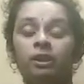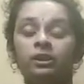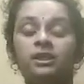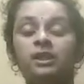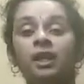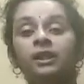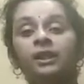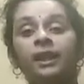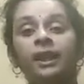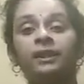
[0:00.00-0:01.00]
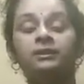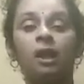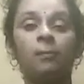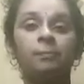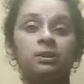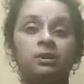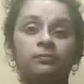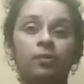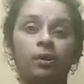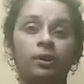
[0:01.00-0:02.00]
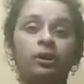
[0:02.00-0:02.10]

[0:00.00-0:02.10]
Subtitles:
These are the examples for